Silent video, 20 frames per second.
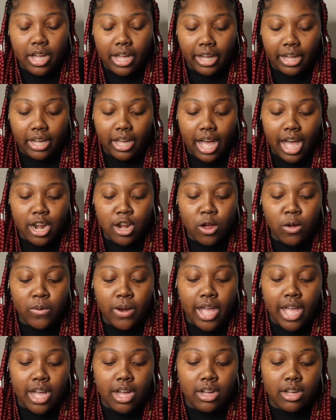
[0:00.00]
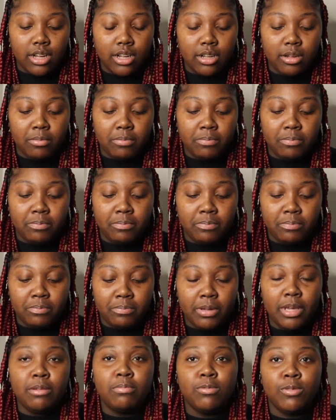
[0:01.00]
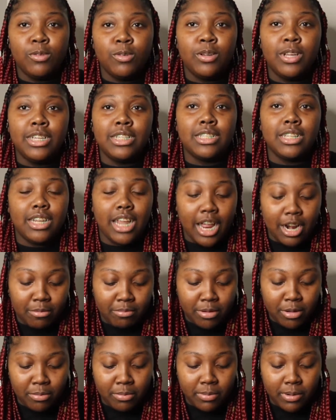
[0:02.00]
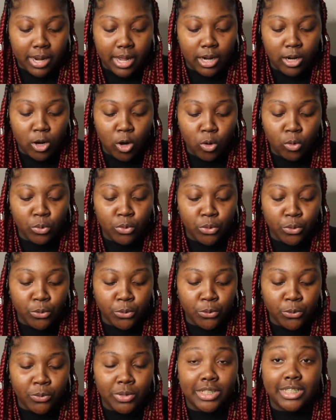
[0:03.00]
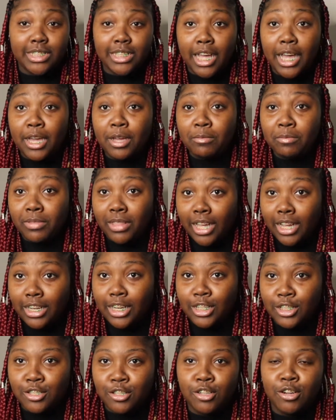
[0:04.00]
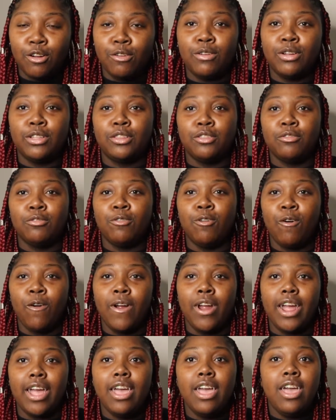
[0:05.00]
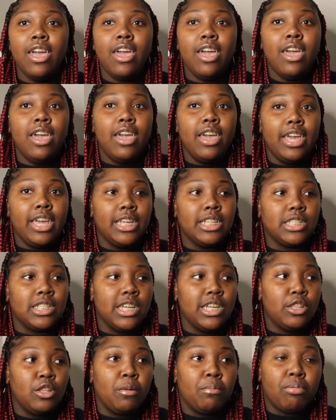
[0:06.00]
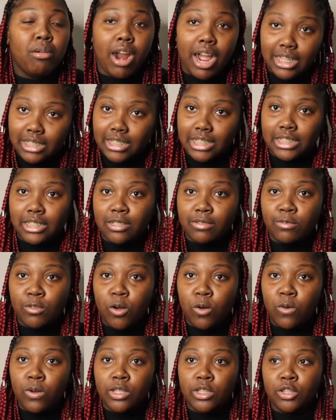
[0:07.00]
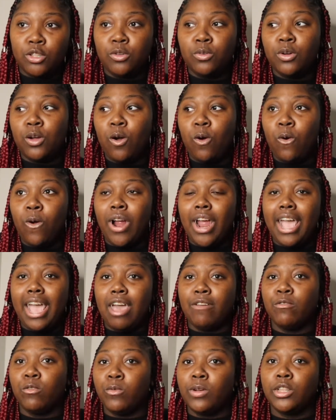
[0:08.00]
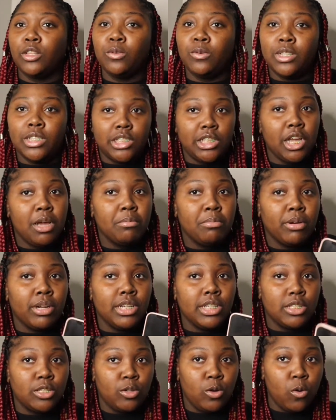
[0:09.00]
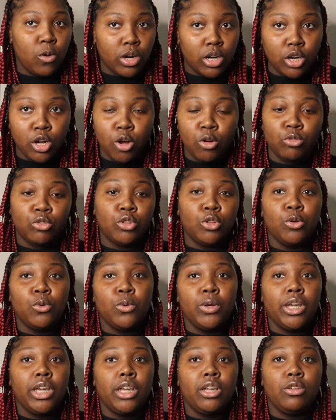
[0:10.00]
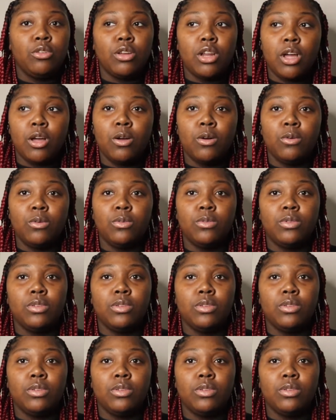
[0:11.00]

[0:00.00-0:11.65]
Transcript: And I know that it's a lot of people that go through the same thing that you're going through, or is in the process of going through it, or haven't went through it yet, but is going to go through it, you know?